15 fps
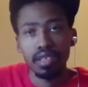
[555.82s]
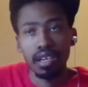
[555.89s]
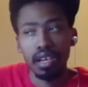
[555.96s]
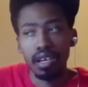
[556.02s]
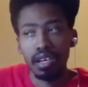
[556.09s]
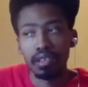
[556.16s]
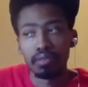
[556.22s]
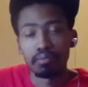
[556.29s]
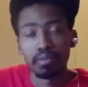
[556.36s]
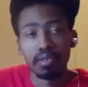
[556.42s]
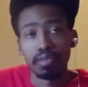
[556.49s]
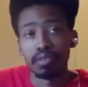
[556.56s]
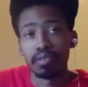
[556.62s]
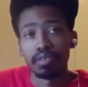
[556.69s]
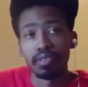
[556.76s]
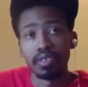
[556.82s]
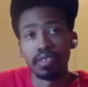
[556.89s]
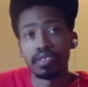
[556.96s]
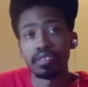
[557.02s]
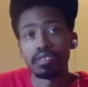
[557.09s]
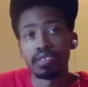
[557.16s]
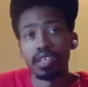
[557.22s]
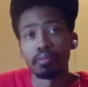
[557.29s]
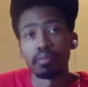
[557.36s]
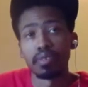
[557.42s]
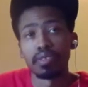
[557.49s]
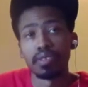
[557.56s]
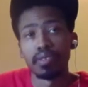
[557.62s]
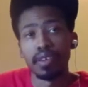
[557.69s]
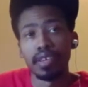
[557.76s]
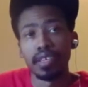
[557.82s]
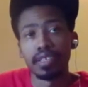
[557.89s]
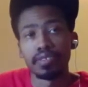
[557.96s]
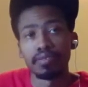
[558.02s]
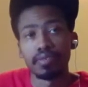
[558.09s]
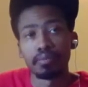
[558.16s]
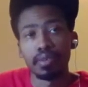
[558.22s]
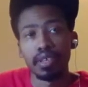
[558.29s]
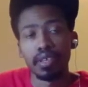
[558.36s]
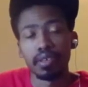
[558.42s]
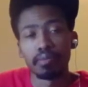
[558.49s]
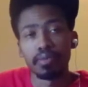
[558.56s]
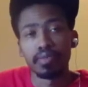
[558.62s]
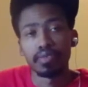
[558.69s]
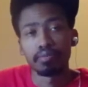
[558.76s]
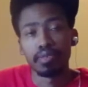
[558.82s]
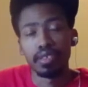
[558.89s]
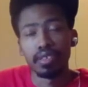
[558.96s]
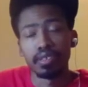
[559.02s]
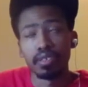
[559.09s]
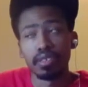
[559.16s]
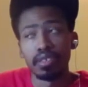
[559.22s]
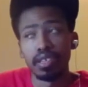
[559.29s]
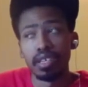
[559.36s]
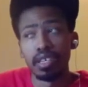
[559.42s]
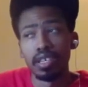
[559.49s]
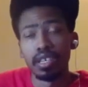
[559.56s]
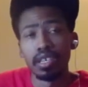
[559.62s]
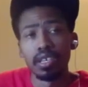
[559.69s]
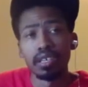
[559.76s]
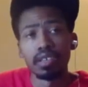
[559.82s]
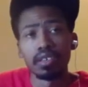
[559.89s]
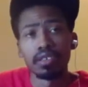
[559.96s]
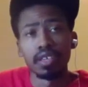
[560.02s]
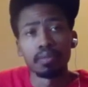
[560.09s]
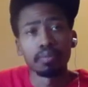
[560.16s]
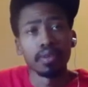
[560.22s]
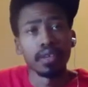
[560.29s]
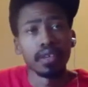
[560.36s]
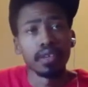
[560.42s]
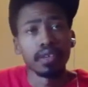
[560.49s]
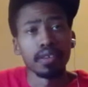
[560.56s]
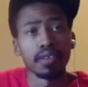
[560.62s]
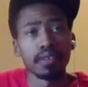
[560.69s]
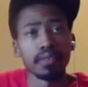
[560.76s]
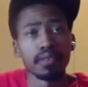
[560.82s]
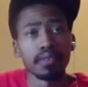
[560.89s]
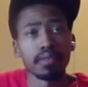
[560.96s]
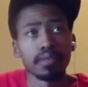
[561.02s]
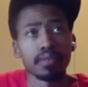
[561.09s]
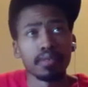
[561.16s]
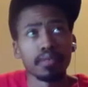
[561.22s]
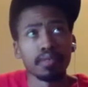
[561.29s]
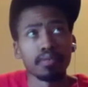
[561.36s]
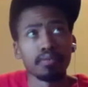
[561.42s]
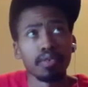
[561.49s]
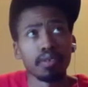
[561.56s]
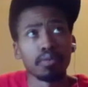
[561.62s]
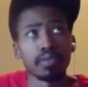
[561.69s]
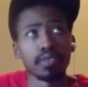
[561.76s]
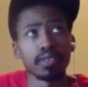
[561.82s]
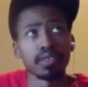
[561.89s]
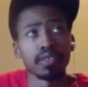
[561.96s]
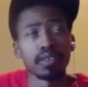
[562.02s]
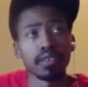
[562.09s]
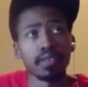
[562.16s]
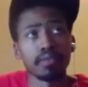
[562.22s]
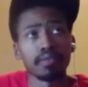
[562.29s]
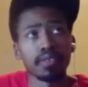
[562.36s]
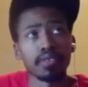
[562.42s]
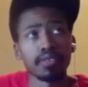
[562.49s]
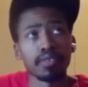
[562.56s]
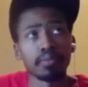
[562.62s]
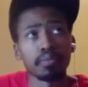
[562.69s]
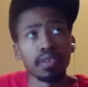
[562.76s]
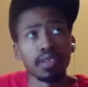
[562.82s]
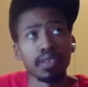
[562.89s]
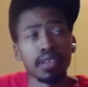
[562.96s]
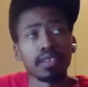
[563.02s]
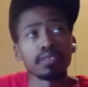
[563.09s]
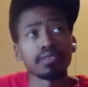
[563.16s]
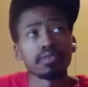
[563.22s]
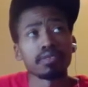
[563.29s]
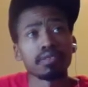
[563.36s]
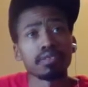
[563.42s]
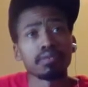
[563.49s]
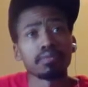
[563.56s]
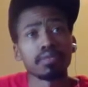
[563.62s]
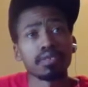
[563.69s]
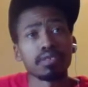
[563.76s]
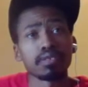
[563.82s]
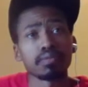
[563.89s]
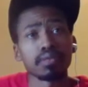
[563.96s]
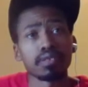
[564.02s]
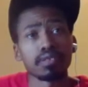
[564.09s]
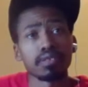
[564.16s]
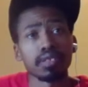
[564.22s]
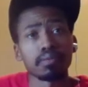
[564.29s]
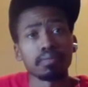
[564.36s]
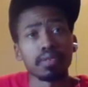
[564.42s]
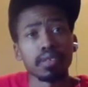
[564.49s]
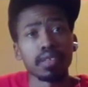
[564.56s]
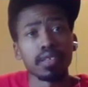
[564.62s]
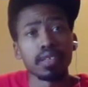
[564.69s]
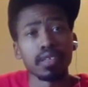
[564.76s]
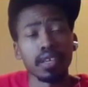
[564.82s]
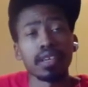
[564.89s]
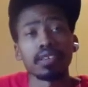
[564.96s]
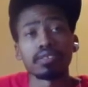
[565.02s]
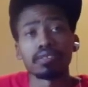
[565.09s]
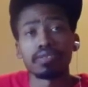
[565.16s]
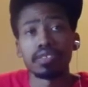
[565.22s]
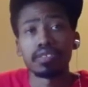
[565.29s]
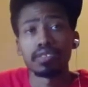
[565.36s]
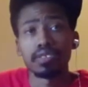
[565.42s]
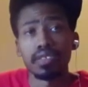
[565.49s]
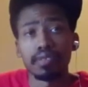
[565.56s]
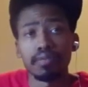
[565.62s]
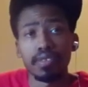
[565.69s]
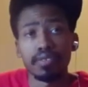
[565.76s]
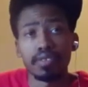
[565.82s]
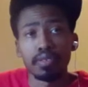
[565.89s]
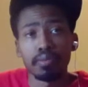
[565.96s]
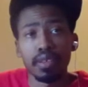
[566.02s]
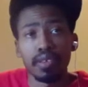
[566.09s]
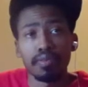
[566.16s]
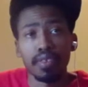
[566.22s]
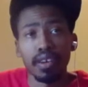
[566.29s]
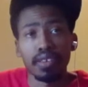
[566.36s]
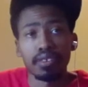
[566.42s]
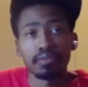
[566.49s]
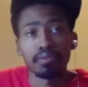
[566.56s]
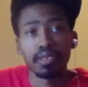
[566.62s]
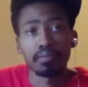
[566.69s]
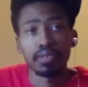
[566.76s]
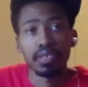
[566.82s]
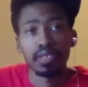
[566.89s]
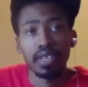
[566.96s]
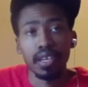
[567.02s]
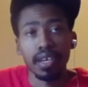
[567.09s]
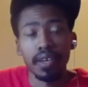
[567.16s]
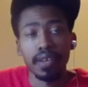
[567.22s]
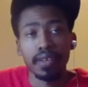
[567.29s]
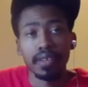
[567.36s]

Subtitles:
But his coming of age for me was when they played, was it their first NBA? Yes, it was, because they played, so this is their first NBA Finals, him and Shaq,